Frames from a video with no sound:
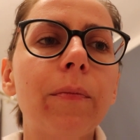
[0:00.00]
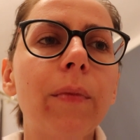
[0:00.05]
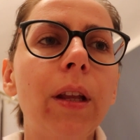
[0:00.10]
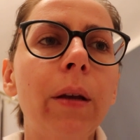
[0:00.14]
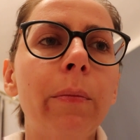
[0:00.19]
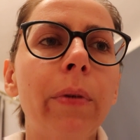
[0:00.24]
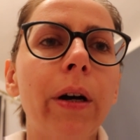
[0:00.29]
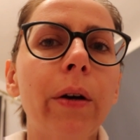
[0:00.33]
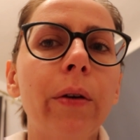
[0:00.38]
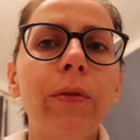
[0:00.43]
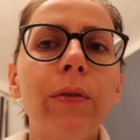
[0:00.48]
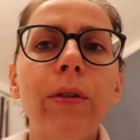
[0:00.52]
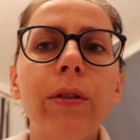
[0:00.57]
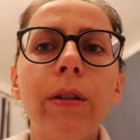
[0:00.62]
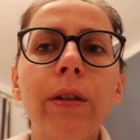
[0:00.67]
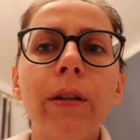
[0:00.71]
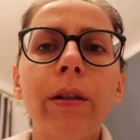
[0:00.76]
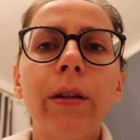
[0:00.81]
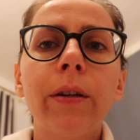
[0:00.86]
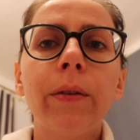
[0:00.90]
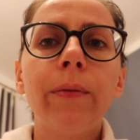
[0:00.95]
about
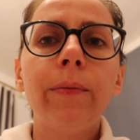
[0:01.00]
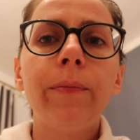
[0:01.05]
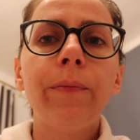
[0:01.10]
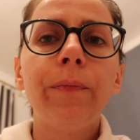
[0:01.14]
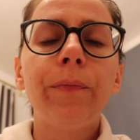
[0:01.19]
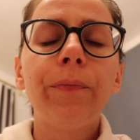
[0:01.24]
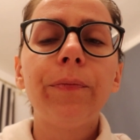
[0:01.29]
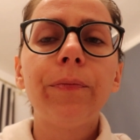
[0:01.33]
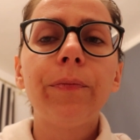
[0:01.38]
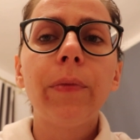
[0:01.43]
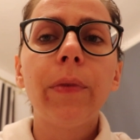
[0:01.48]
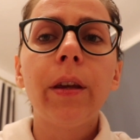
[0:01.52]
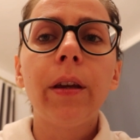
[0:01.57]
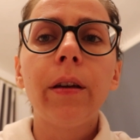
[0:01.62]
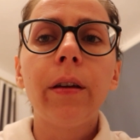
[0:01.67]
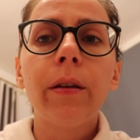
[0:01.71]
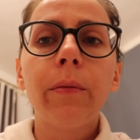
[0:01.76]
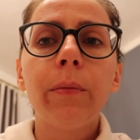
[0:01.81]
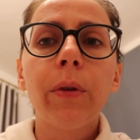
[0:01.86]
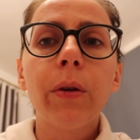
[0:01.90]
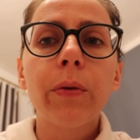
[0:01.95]

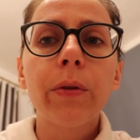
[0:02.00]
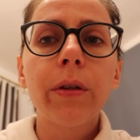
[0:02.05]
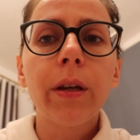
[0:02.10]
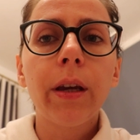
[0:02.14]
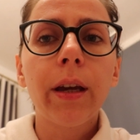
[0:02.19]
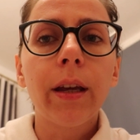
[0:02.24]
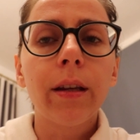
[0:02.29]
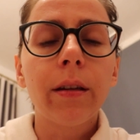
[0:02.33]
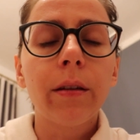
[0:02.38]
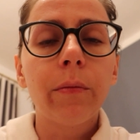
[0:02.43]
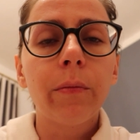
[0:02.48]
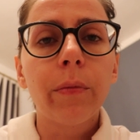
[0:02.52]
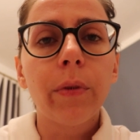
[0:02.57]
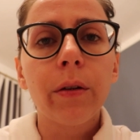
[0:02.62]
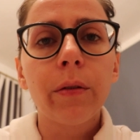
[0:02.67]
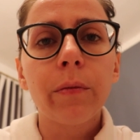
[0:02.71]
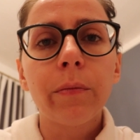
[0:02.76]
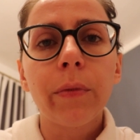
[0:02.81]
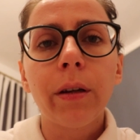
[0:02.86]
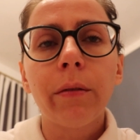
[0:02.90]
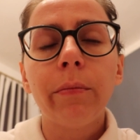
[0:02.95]
the music and
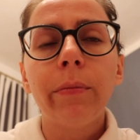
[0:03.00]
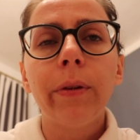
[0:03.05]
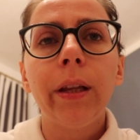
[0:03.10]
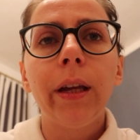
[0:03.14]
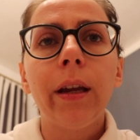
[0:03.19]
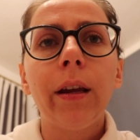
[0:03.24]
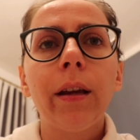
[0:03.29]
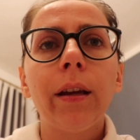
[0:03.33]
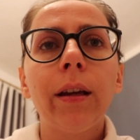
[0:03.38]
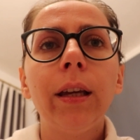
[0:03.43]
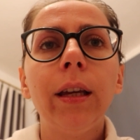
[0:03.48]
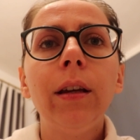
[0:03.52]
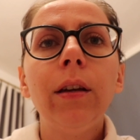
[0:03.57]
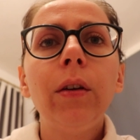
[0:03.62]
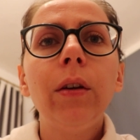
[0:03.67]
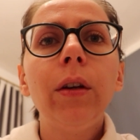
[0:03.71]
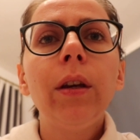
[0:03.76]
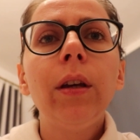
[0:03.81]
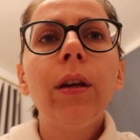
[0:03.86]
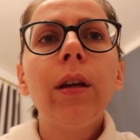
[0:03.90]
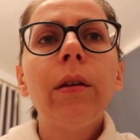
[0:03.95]
about my playing,
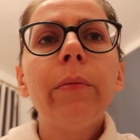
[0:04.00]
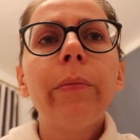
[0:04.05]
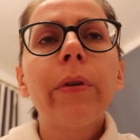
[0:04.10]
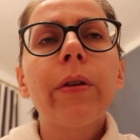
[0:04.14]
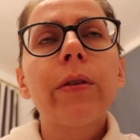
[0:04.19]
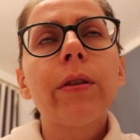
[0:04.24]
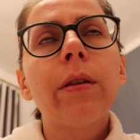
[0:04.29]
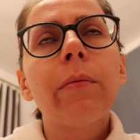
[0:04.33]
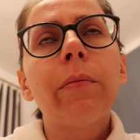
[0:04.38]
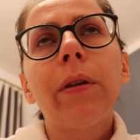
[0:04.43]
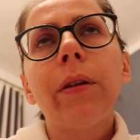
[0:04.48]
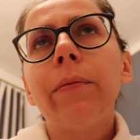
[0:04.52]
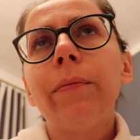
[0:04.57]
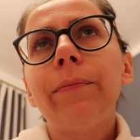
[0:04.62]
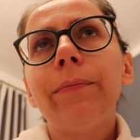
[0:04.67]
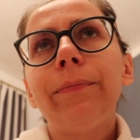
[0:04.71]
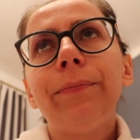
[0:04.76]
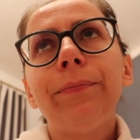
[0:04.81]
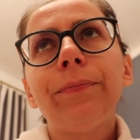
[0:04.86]
because I mean,